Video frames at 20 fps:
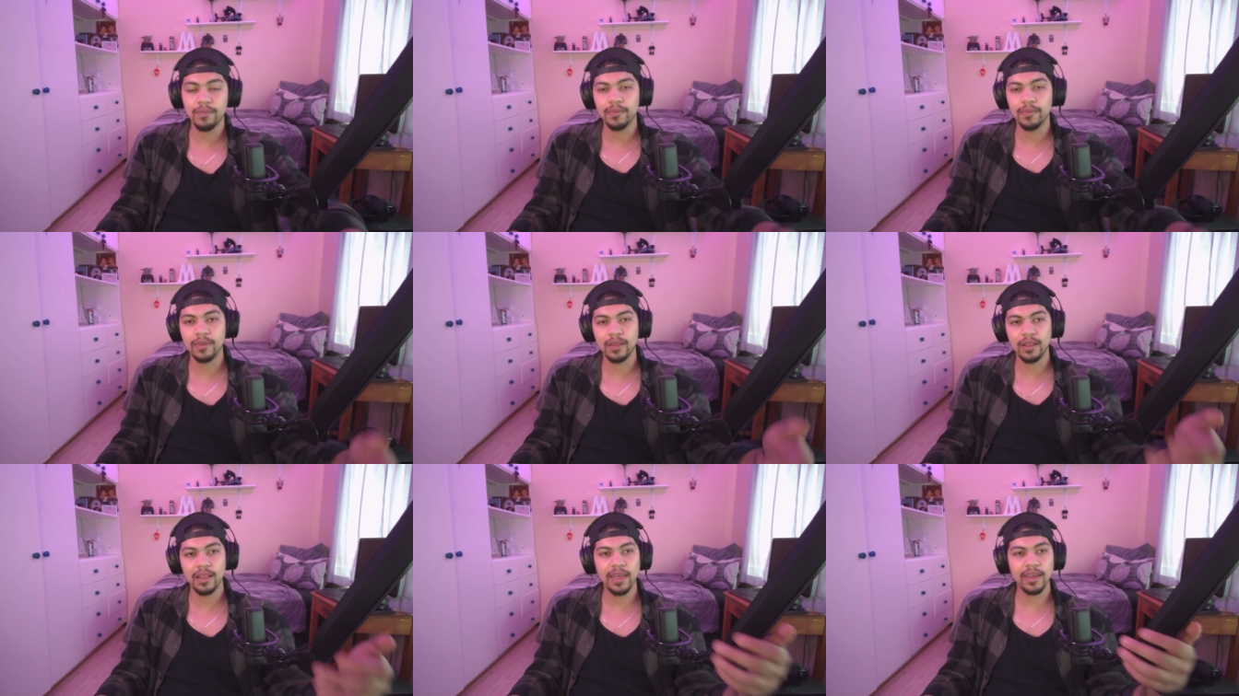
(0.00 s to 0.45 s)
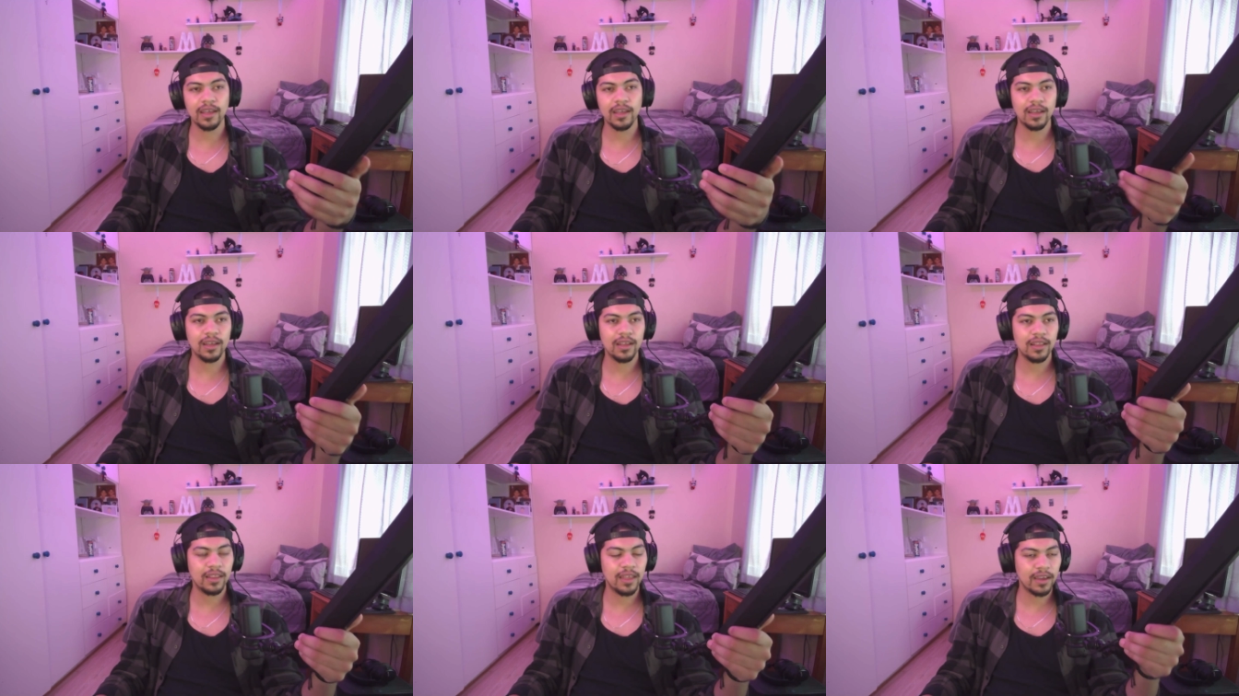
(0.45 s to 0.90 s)

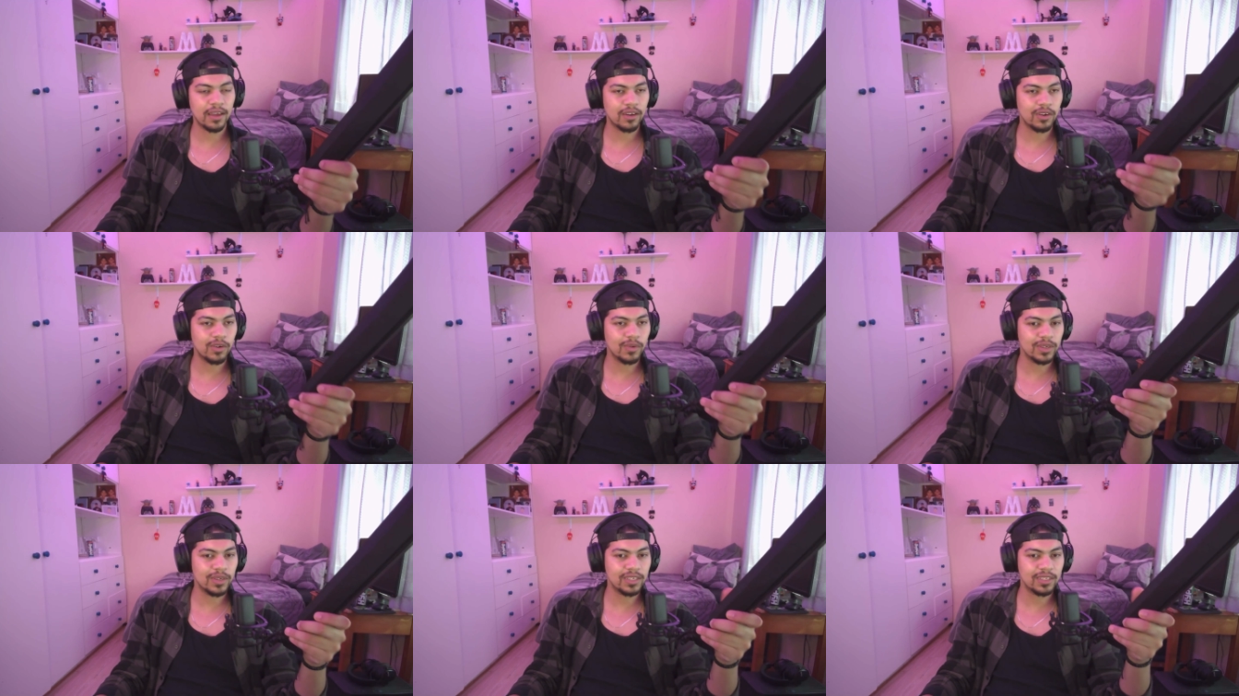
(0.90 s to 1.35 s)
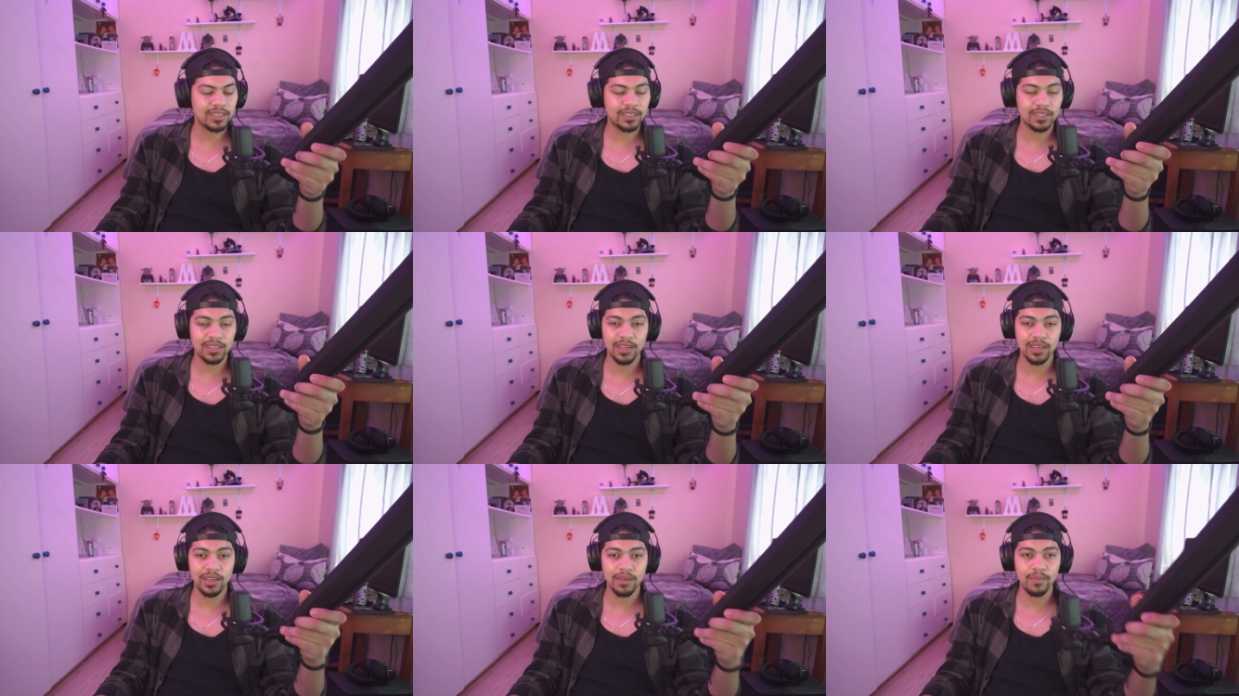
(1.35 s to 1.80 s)
like always,
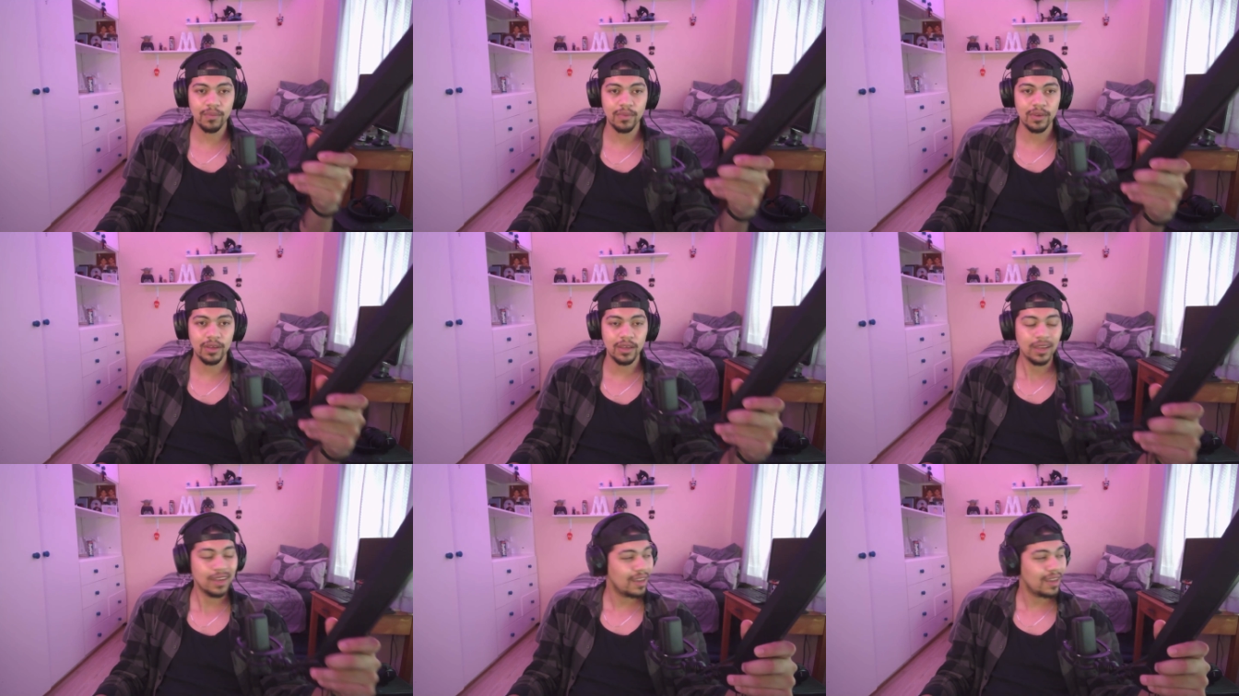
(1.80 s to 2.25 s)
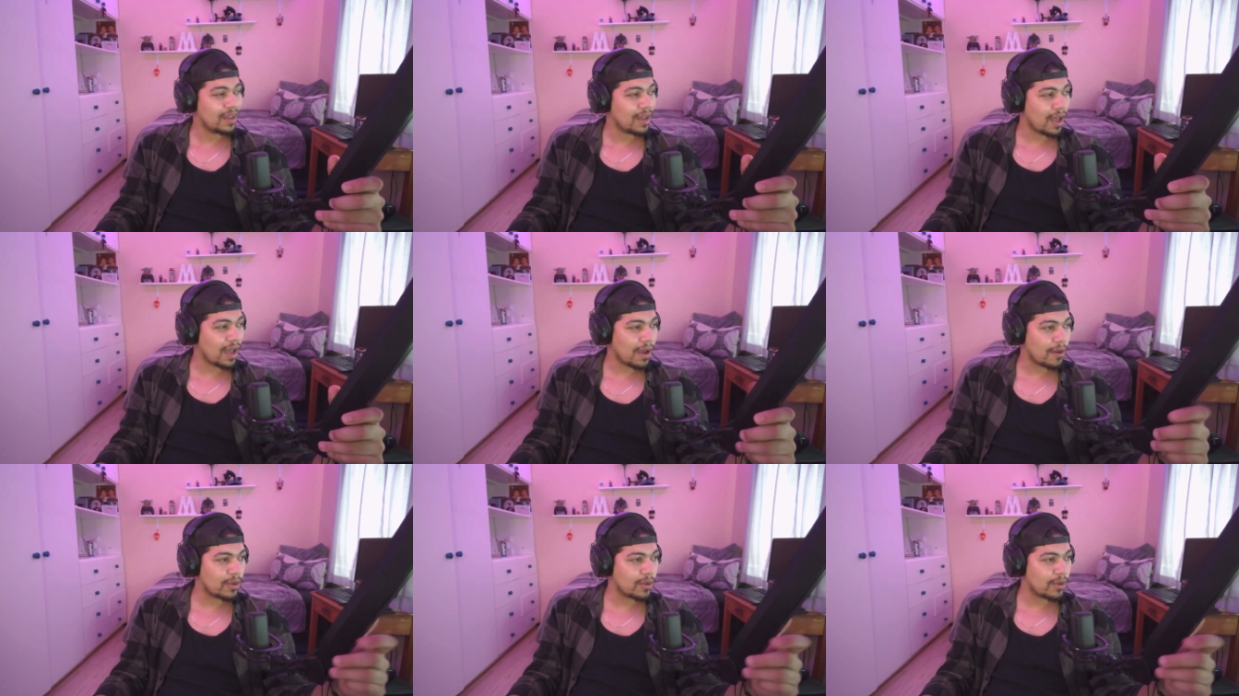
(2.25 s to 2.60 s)
I